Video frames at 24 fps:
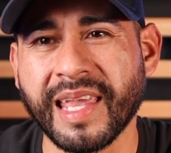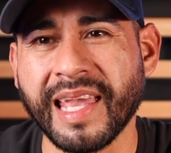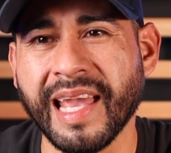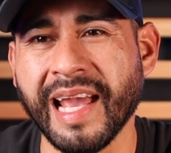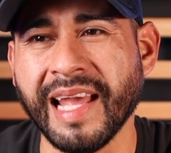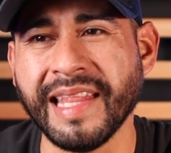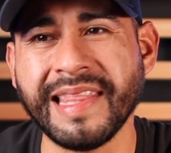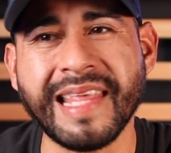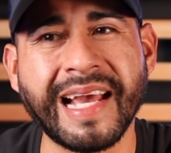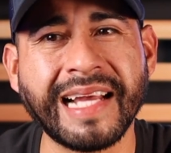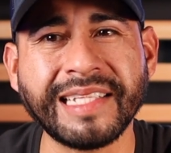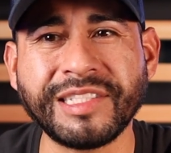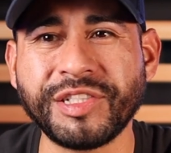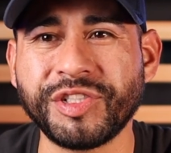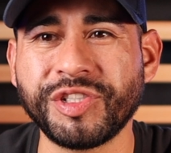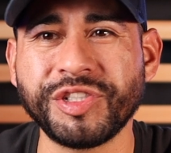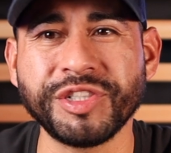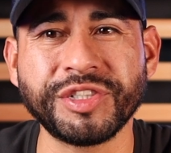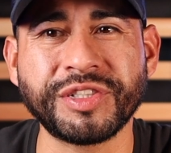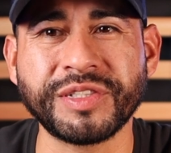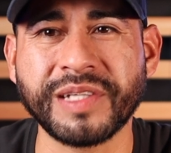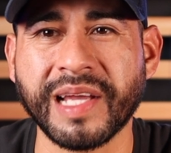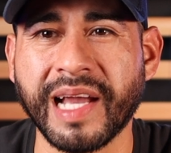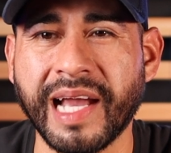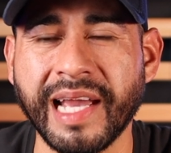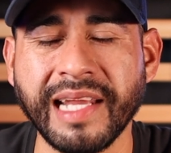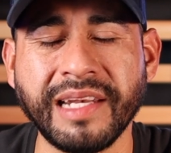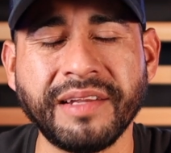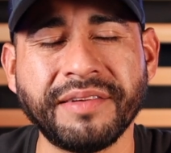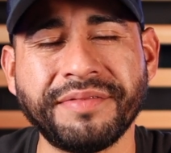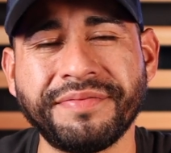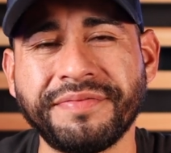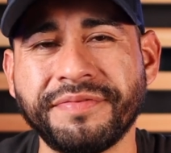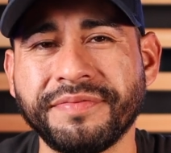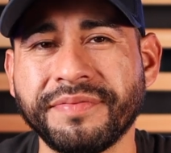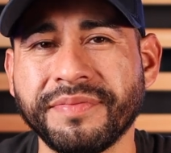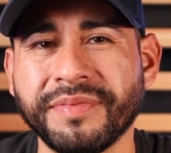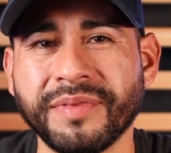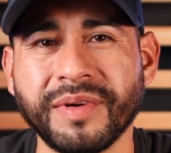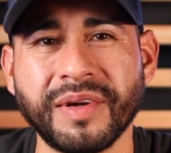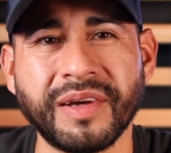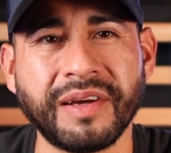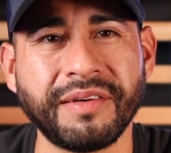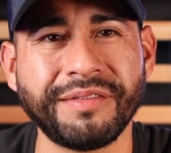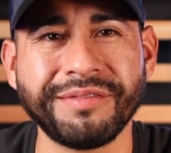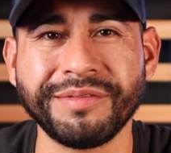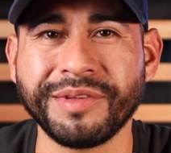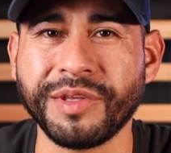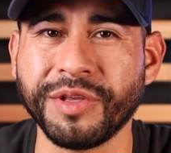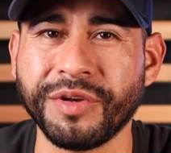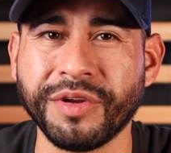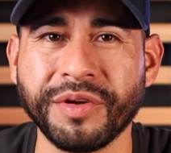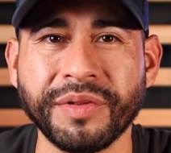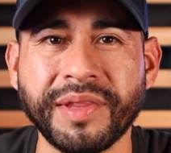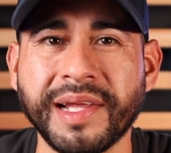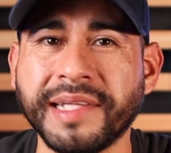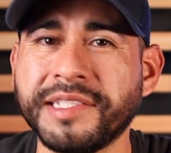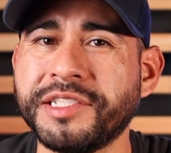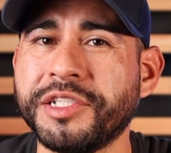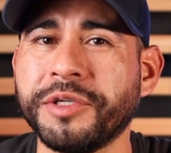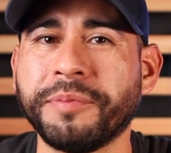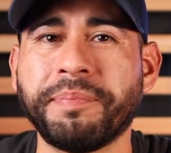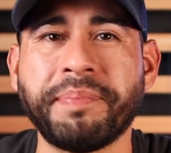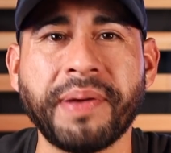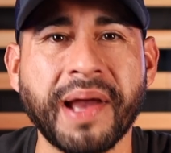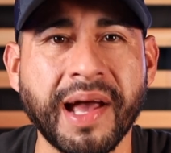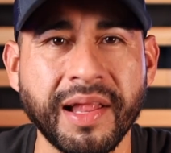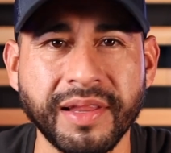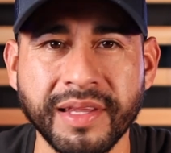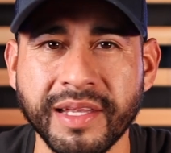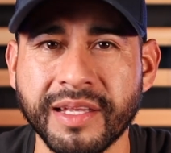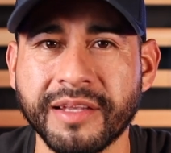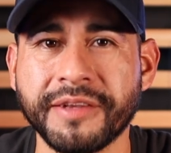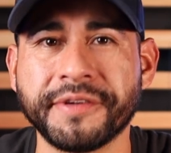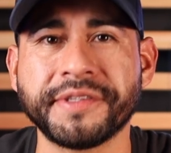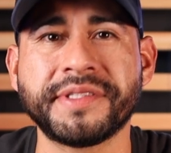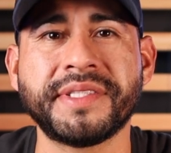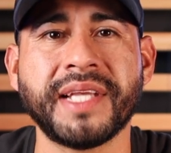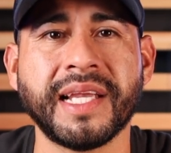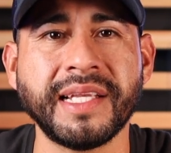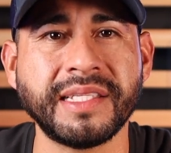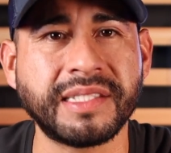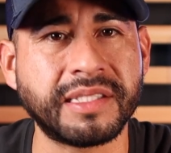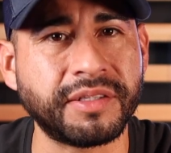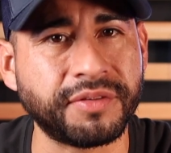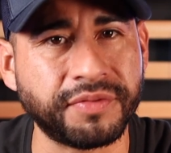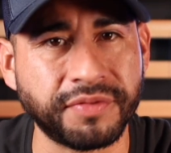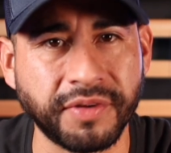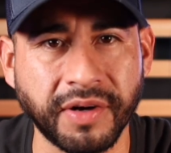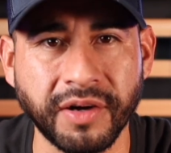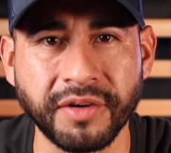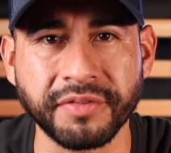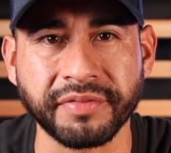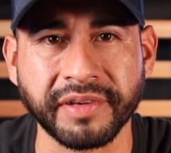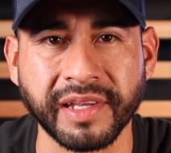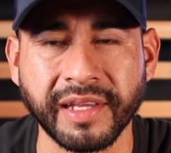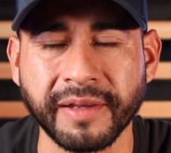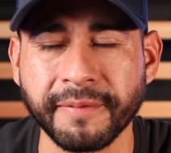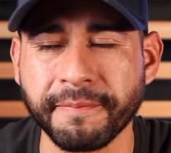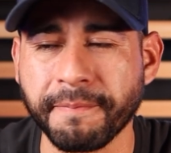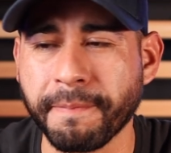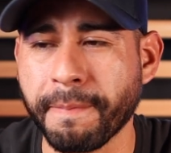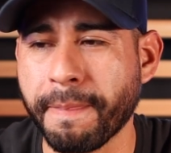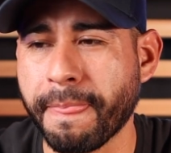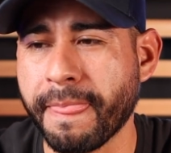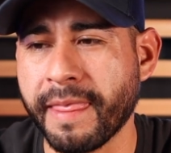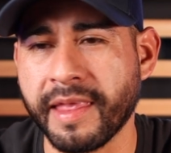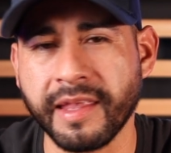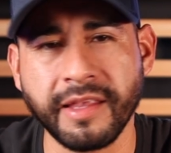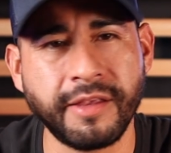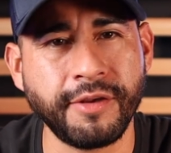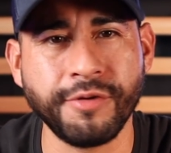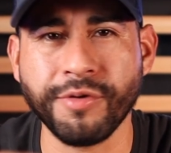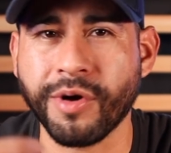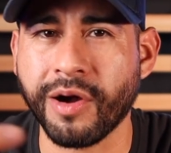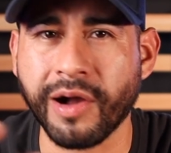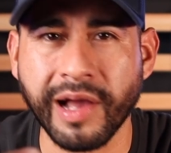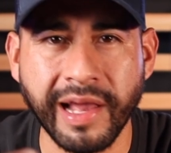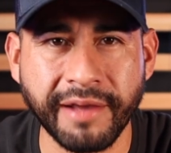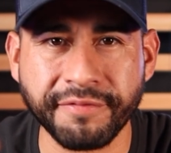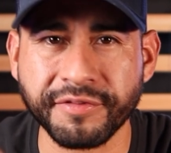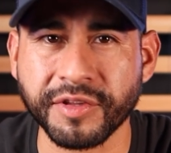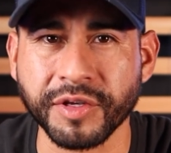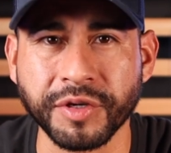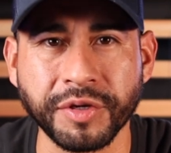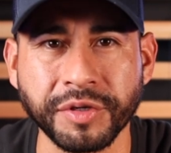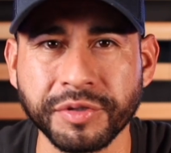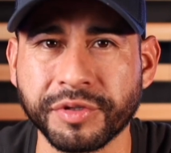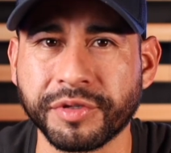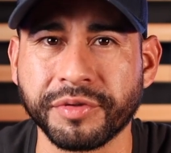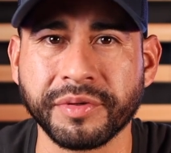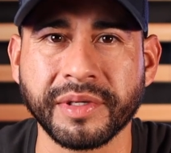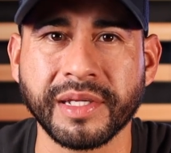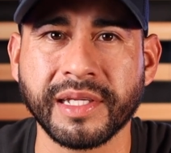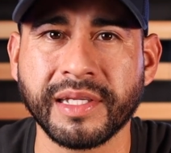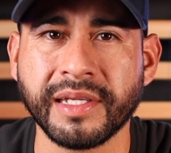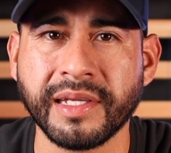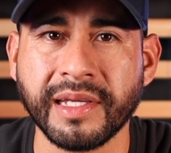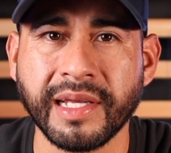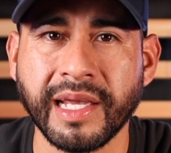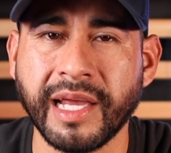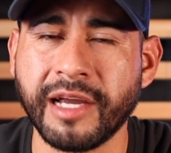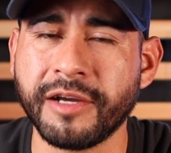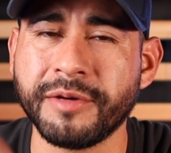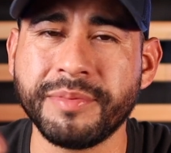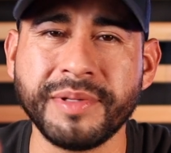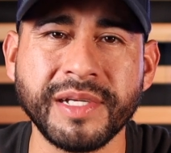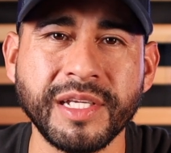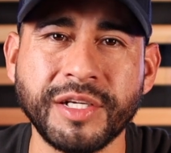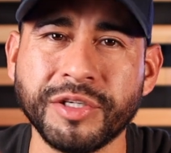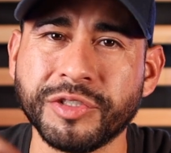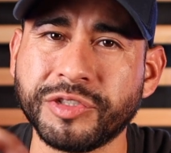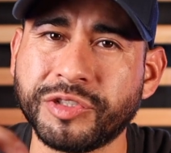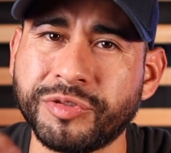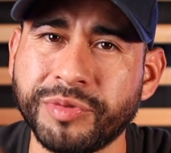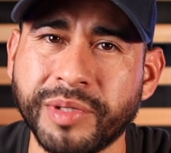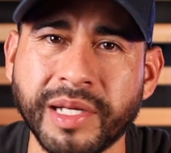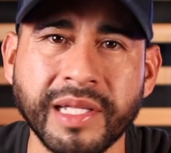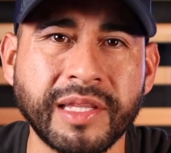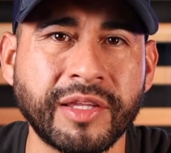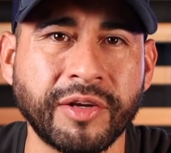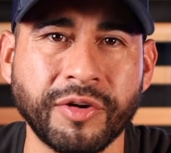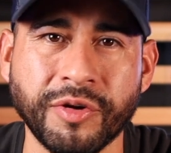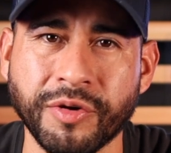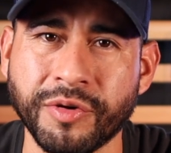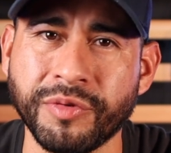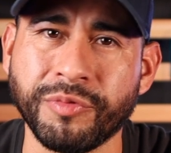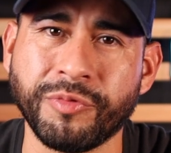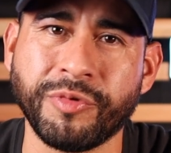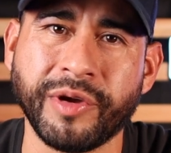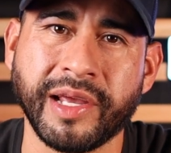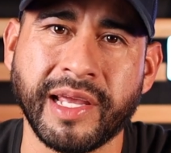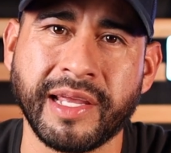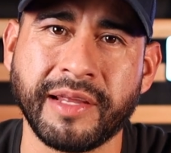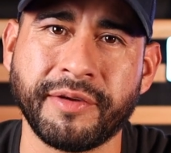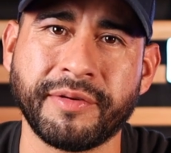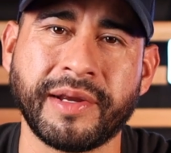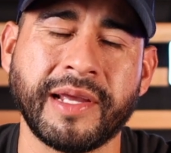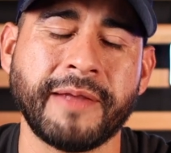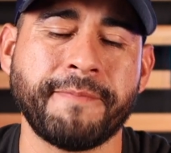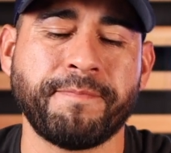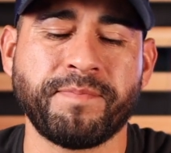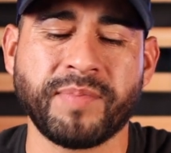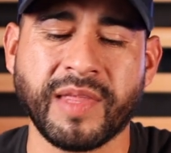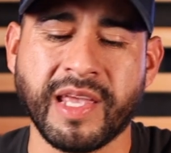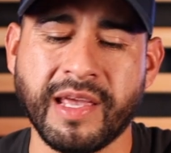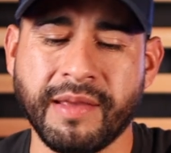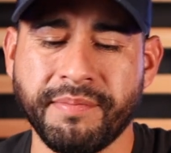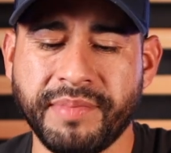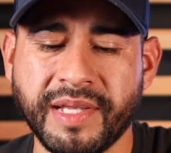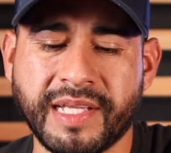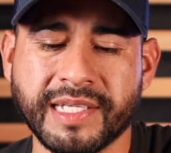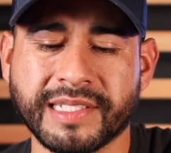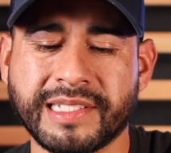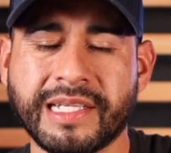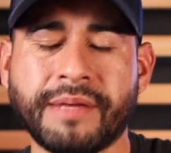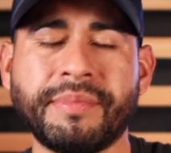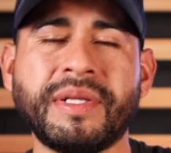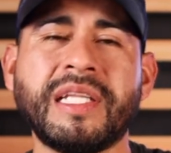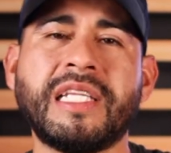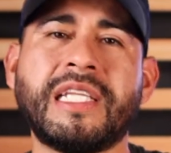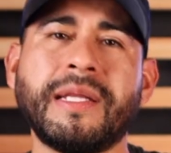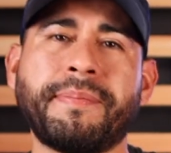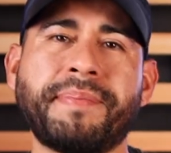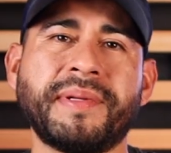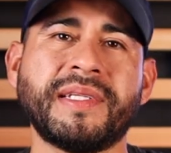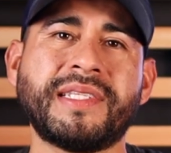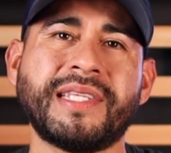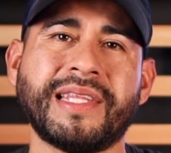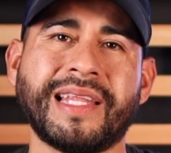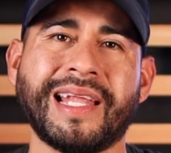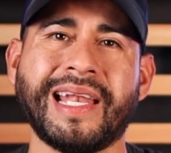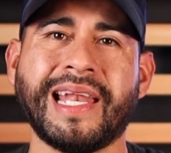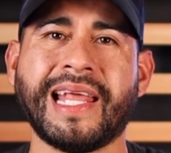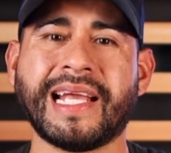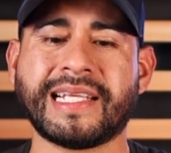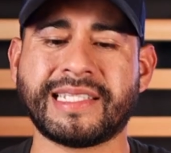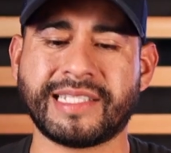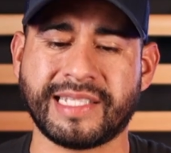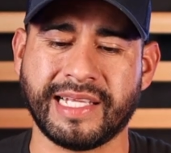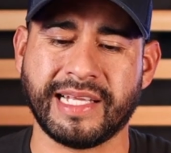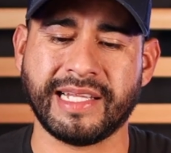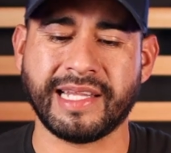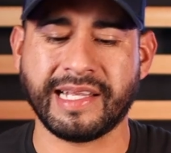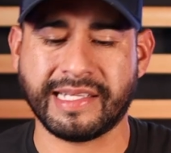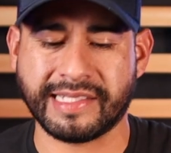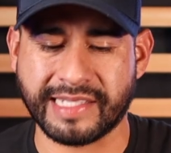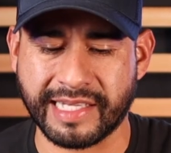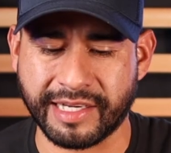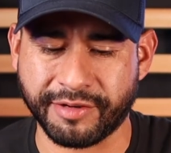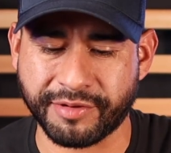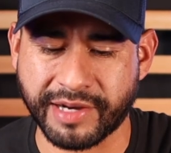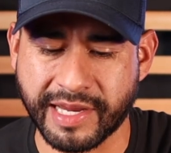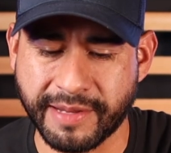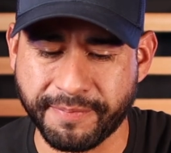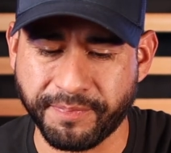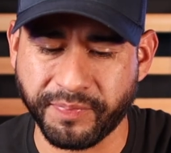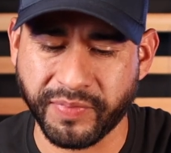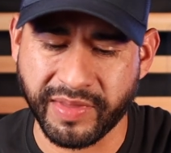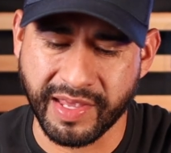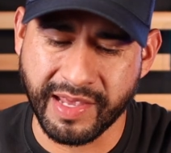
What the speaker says: And that's just kind of, that's your palate and your taste evolving. You all have to go through it. Everybody goes through it their own way, right? Because let me dip into the next thing they said, right?